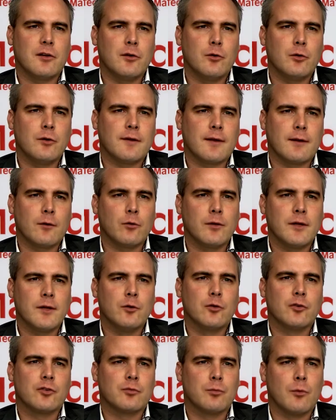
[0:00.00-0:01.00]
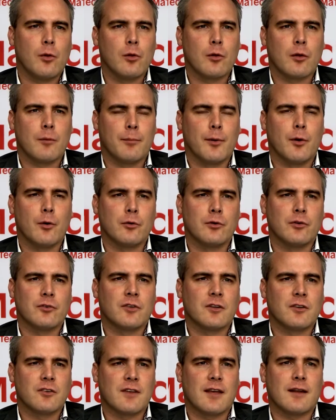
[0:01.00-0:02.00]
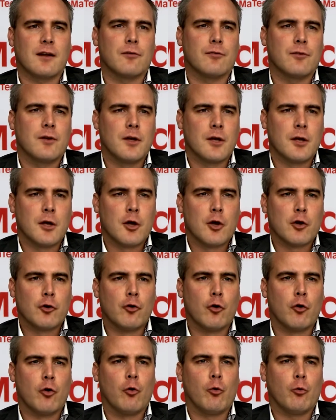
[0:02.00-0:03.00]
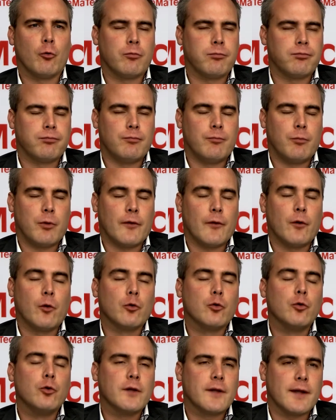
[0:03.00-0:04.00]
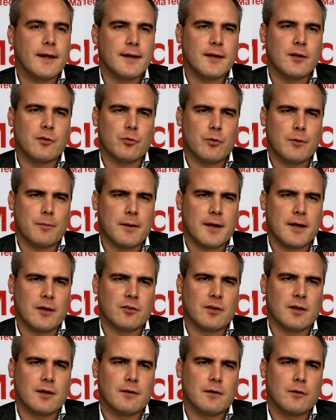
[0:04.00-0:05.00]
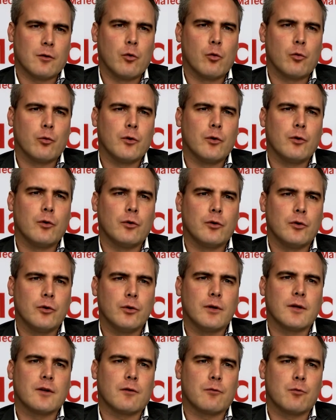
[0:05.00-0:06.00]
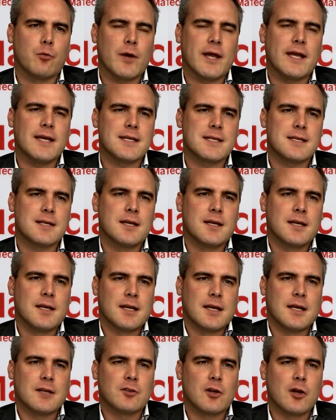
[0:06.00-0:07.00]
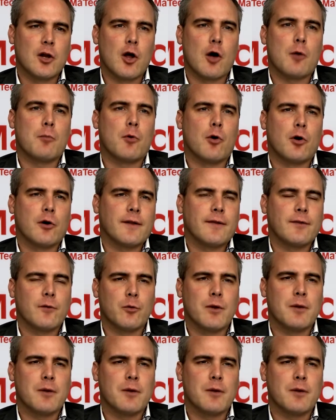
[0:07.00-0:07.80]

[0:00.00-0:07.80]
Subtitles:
the unit and only use small components instead of the whole unit that needs replacing. And the whole unit of waste is a lot more than the